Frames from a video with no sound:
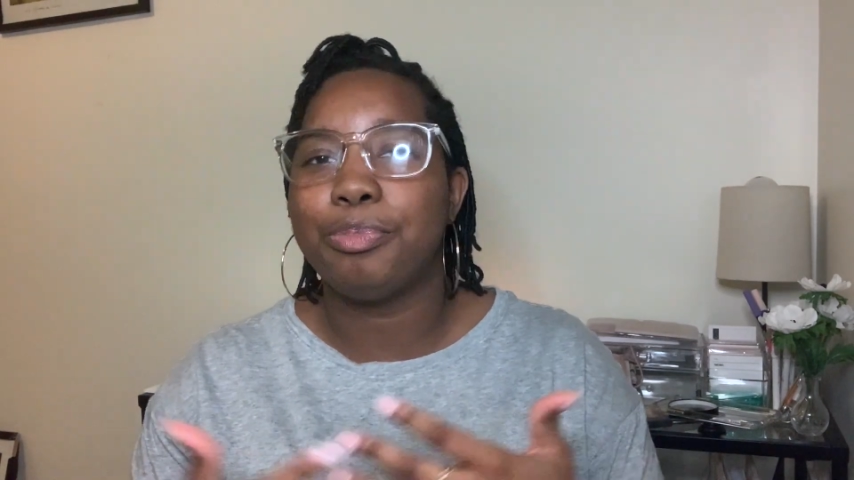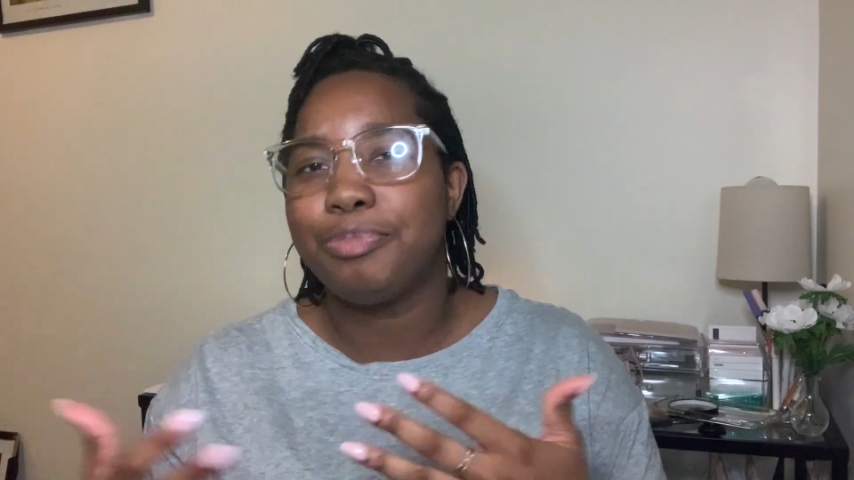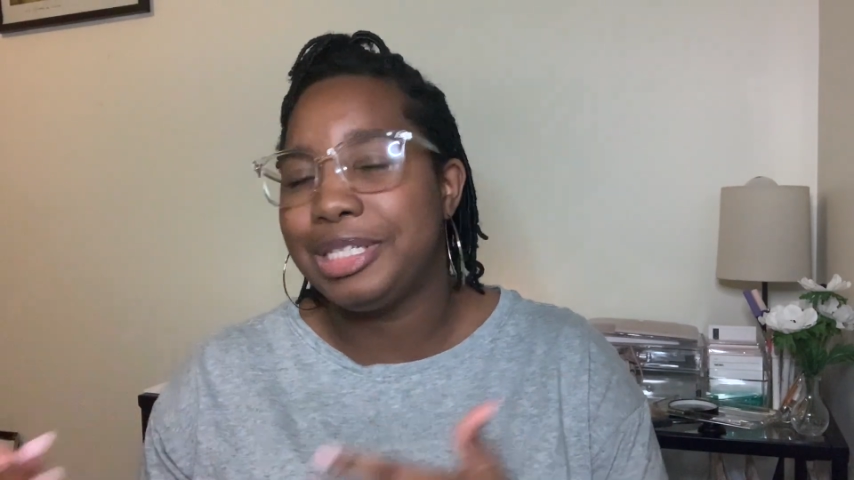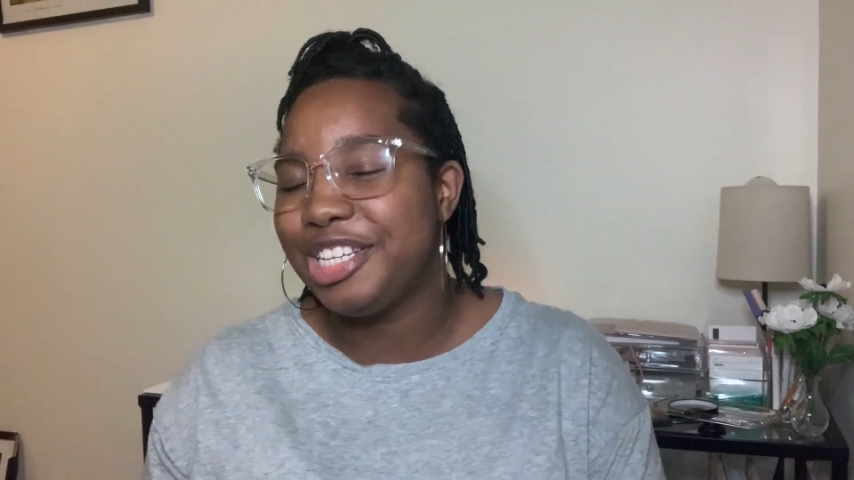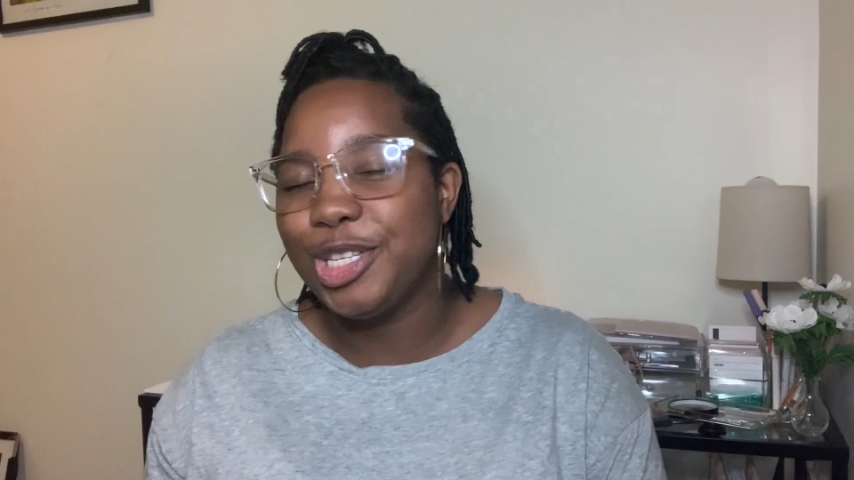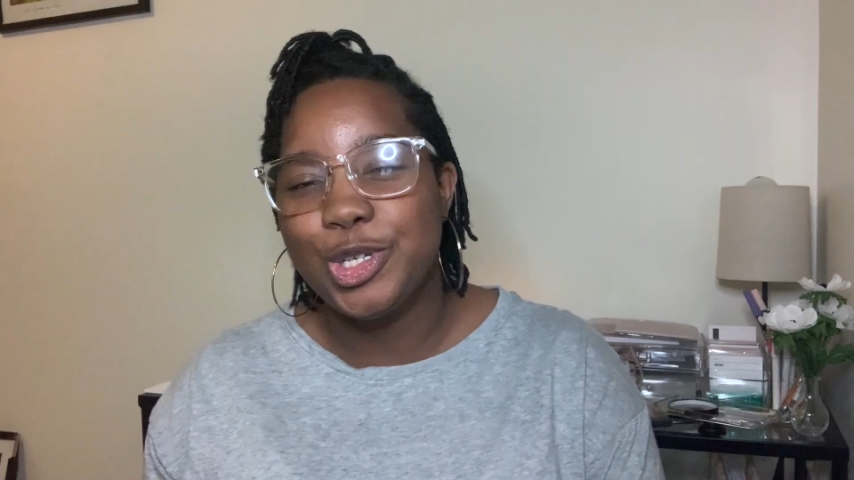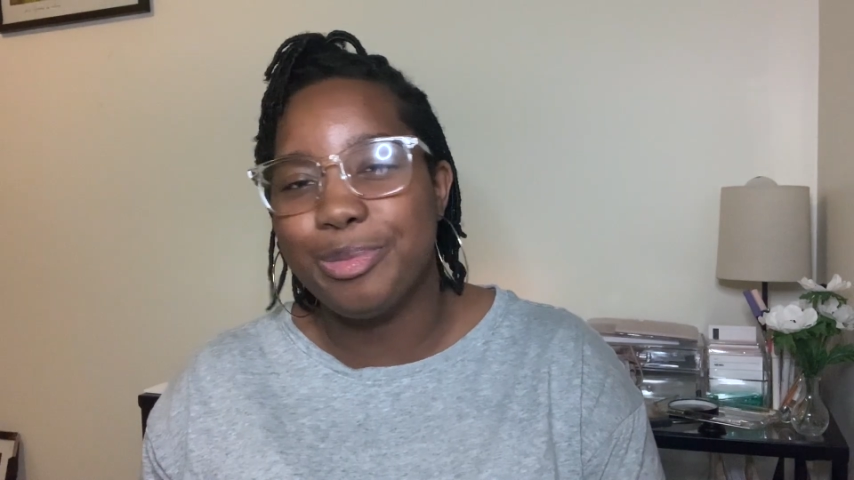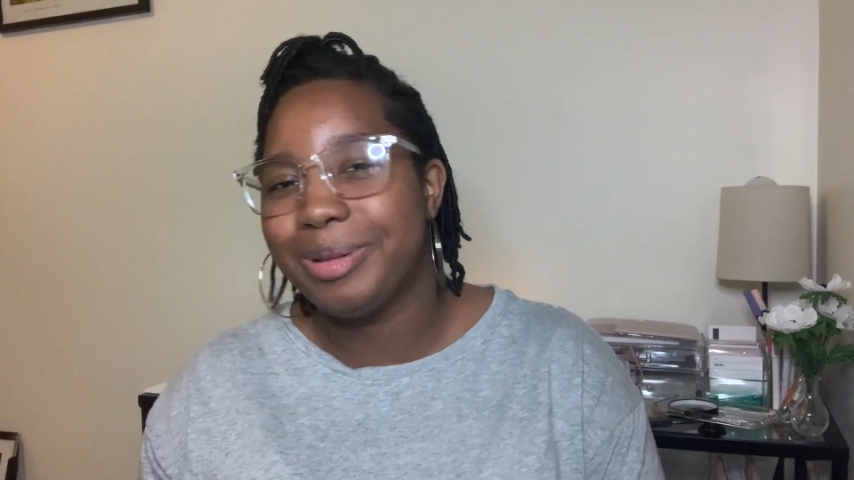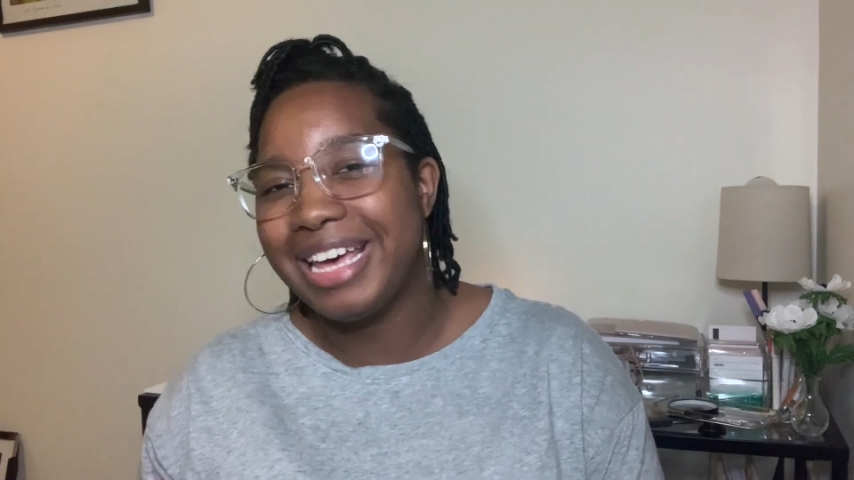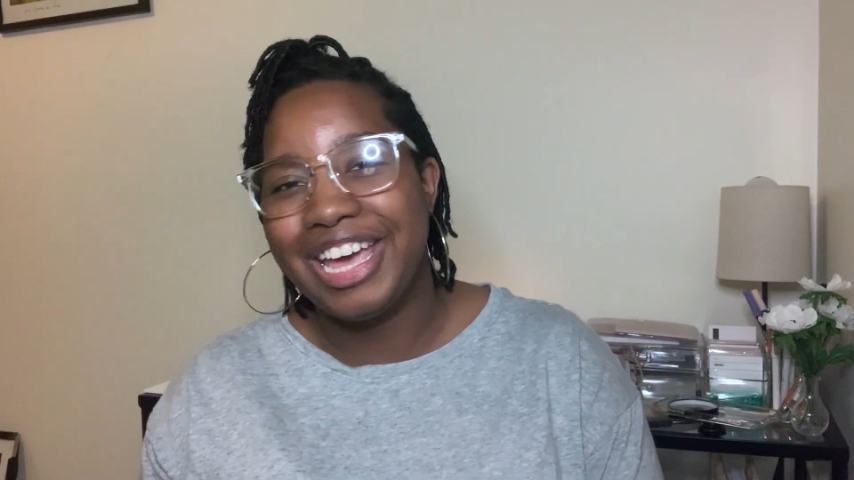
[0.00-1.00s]
potential
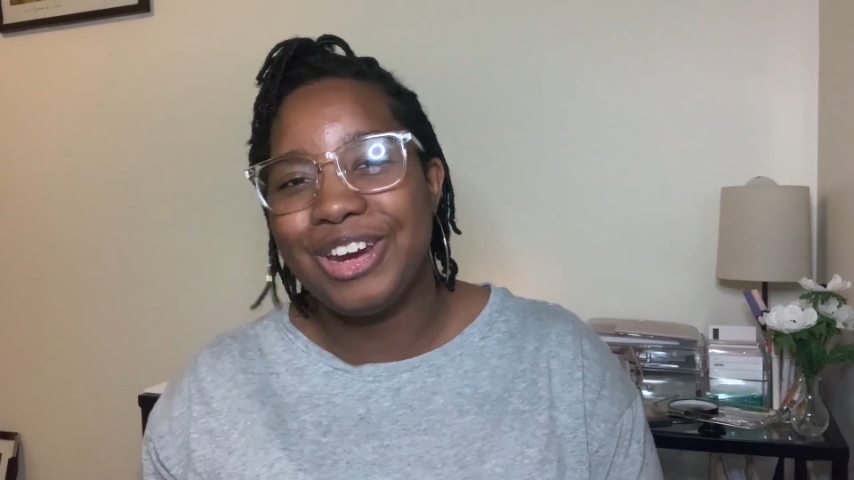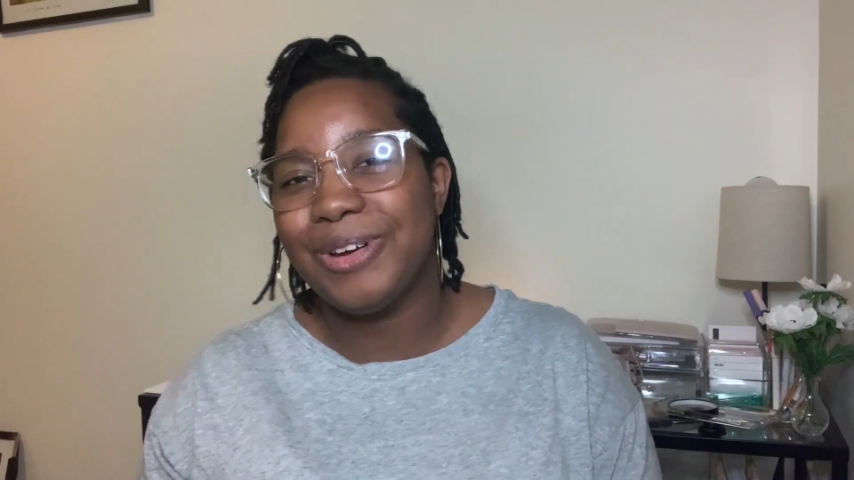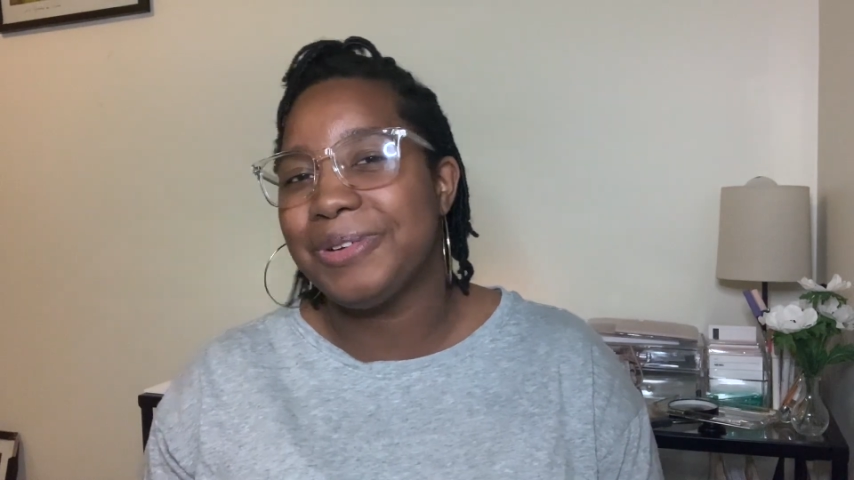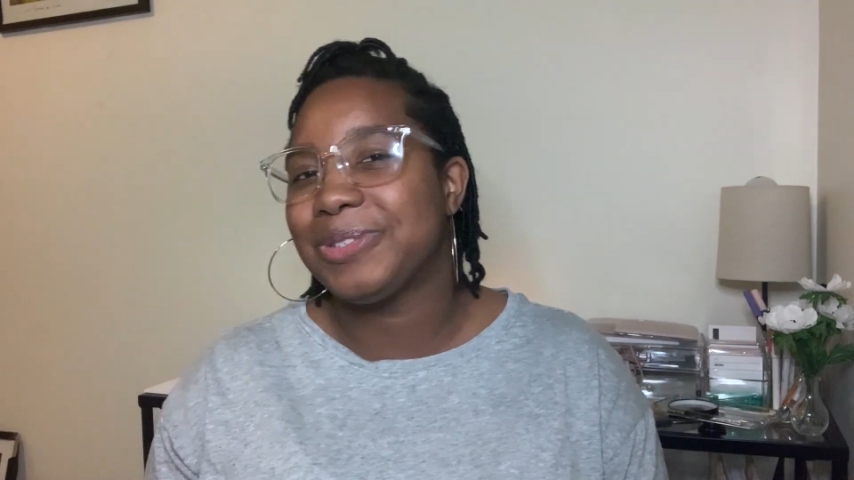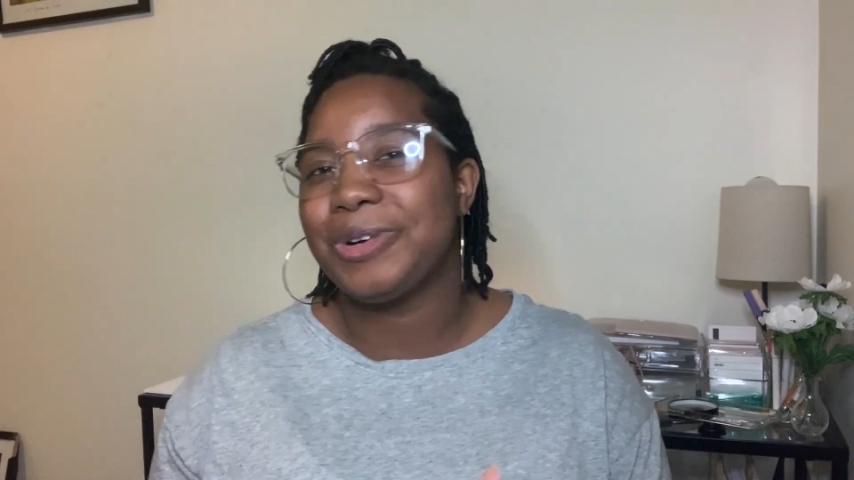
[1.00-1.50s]
planners